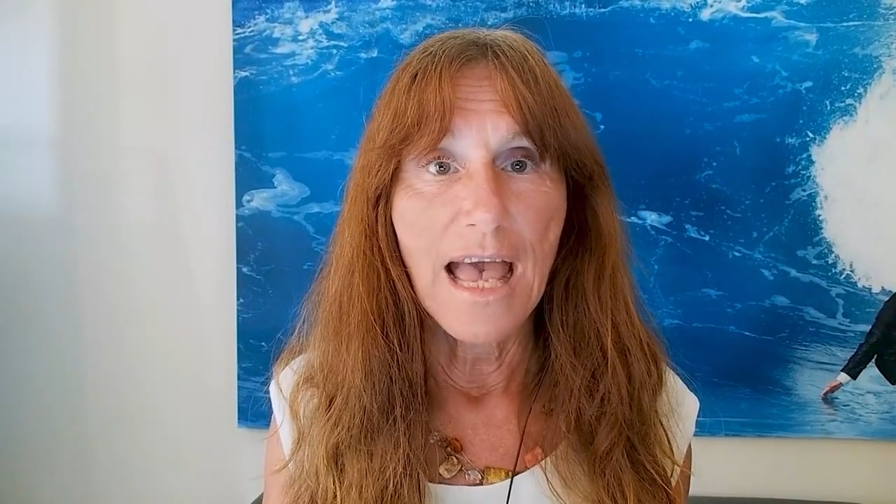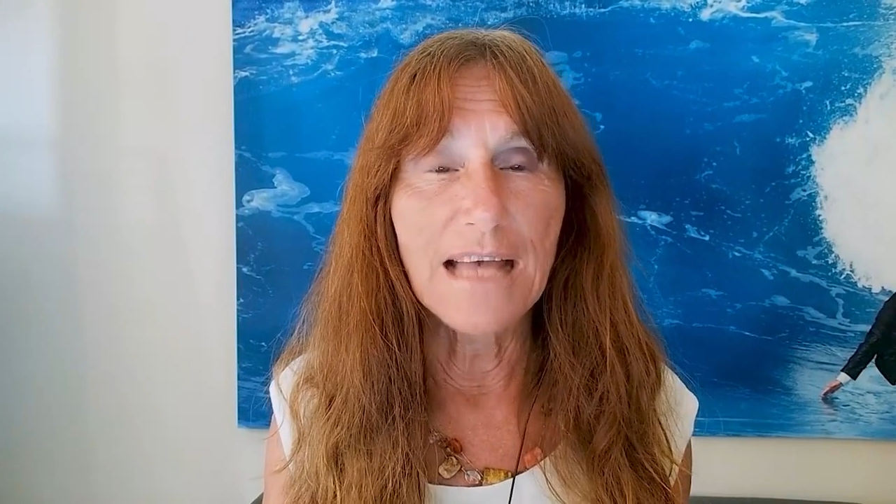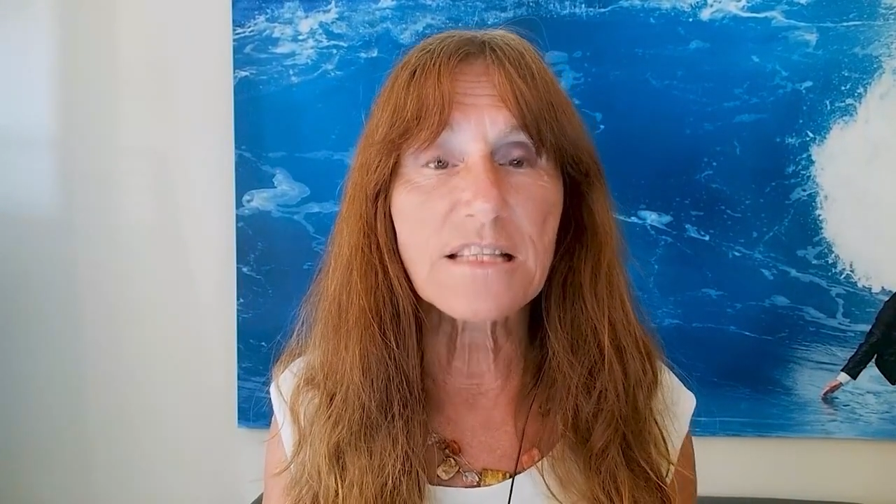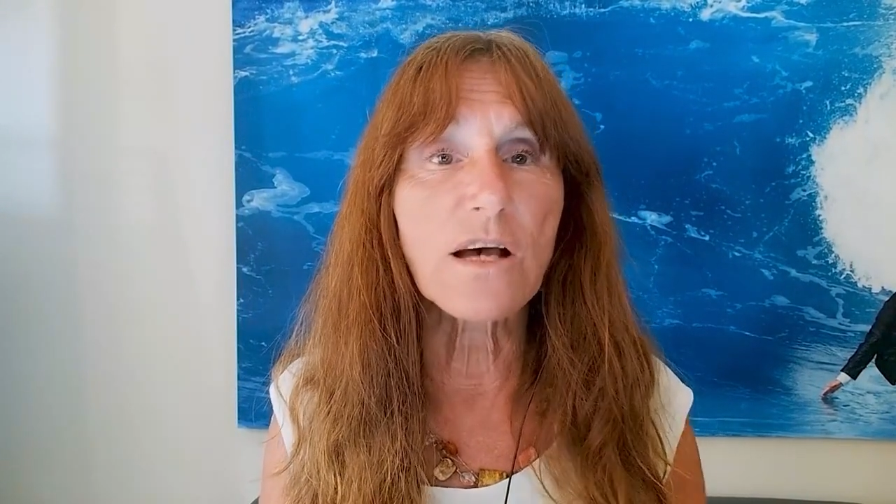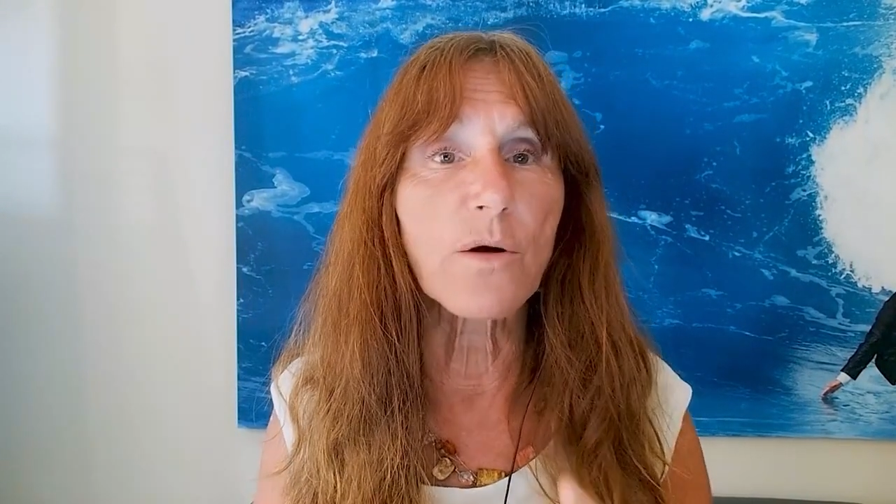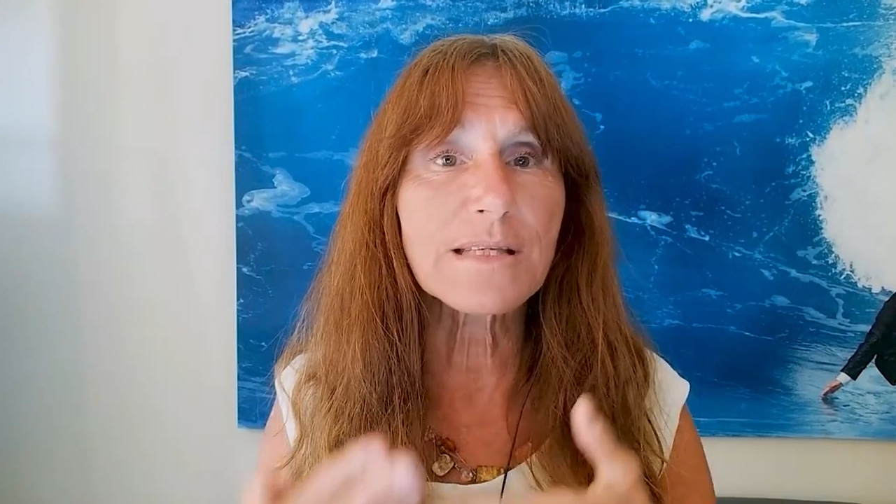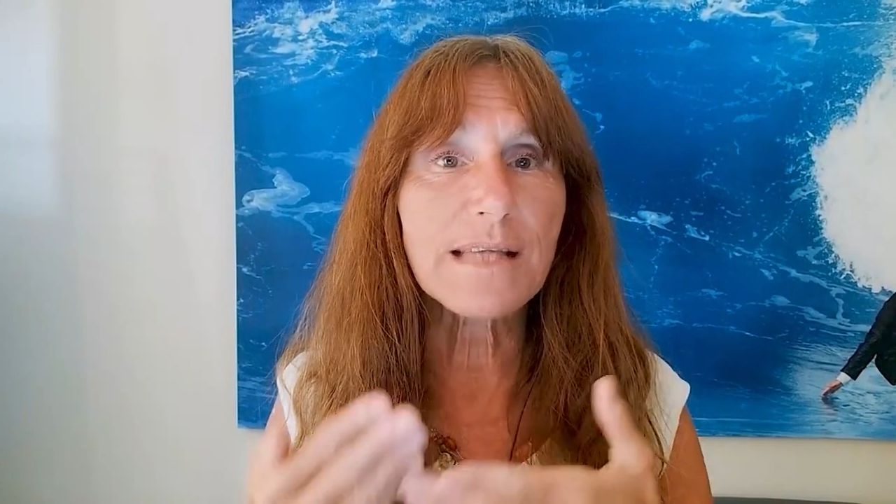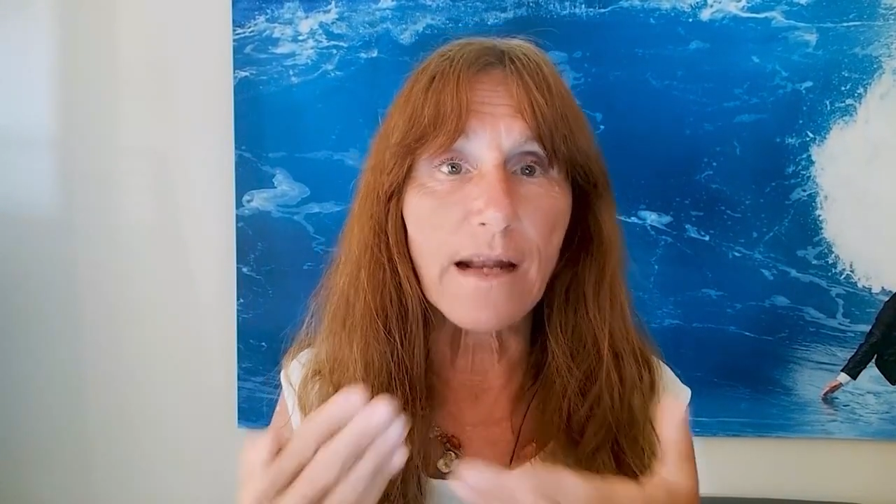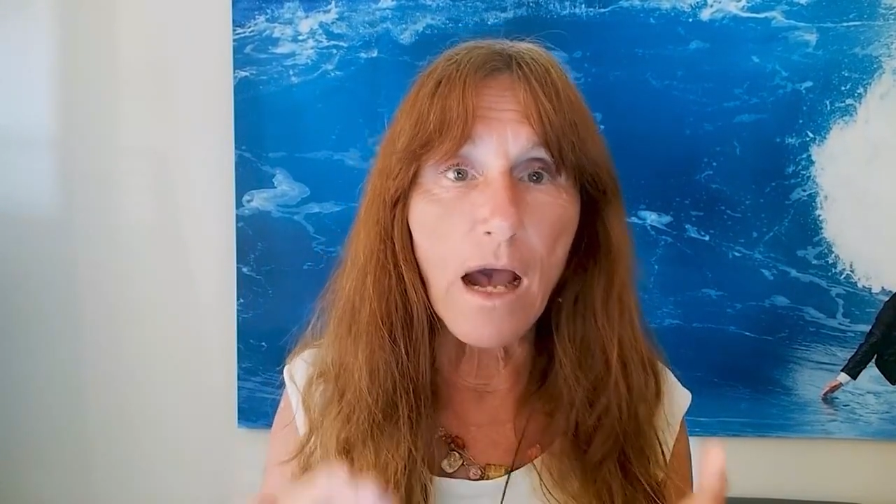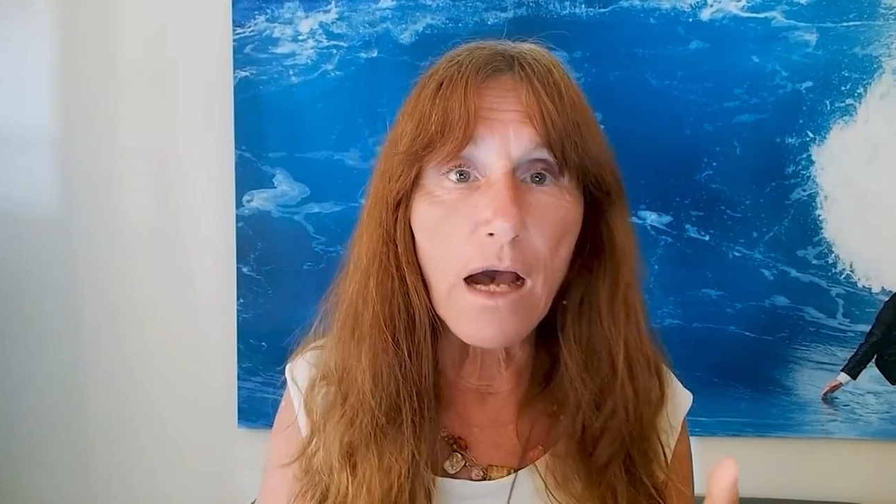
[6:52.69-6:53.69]
And so it's
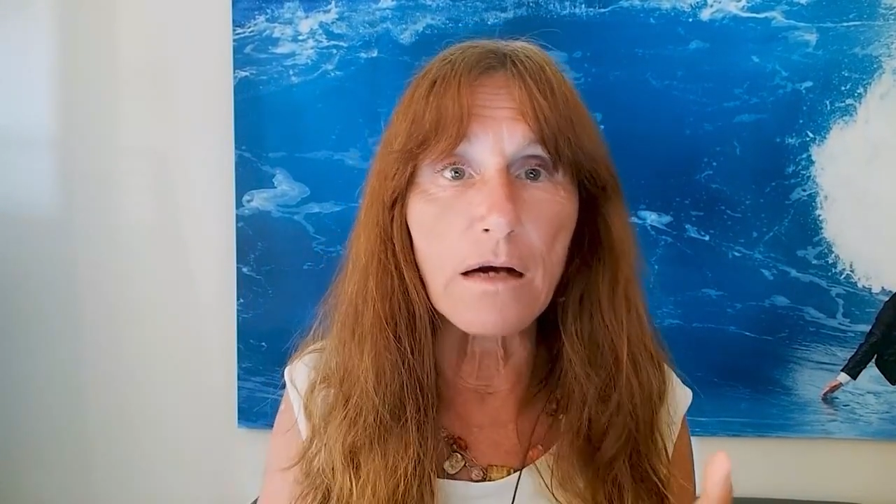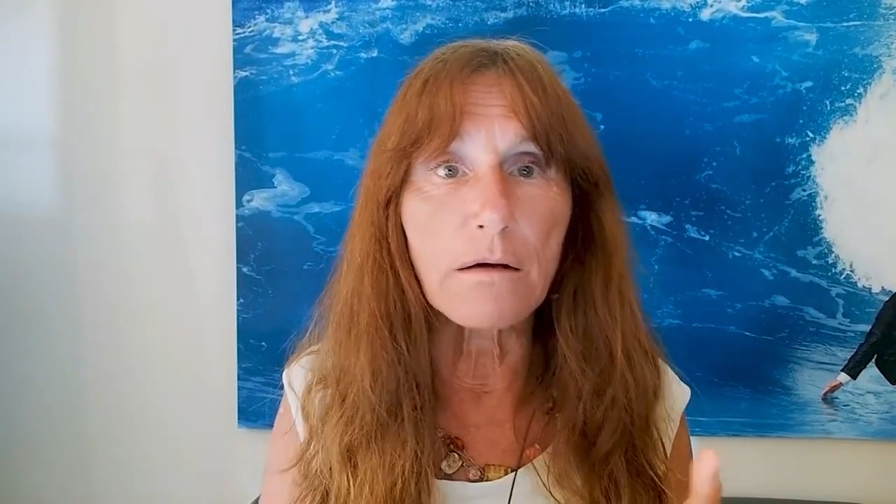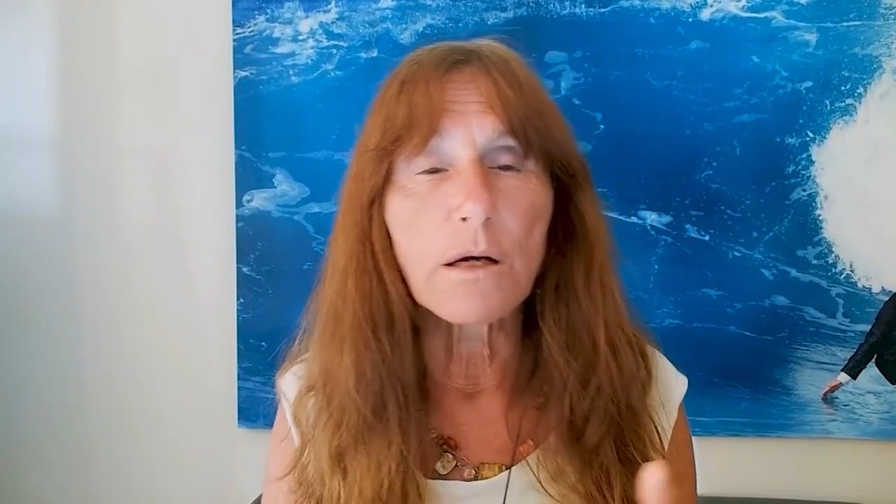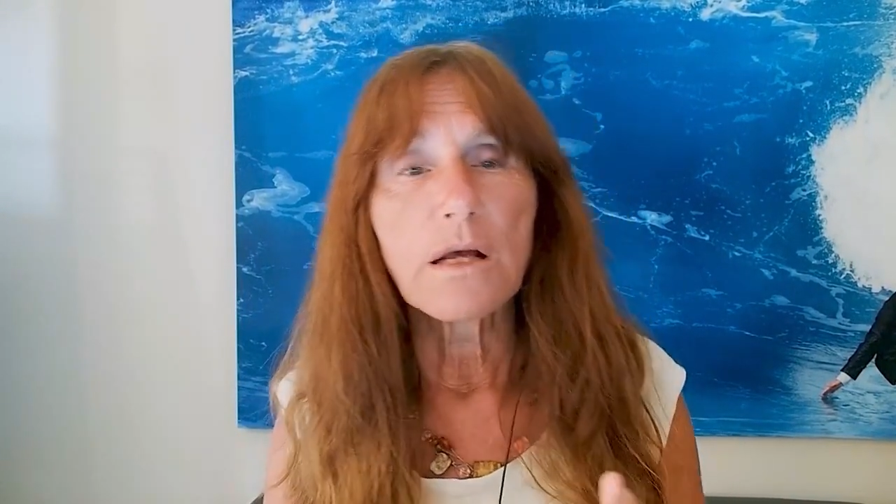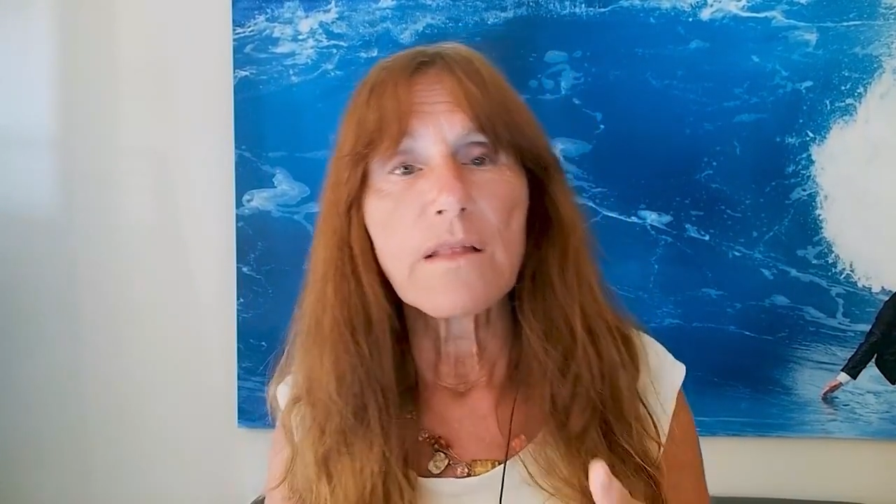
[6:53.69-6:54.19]
like, oh,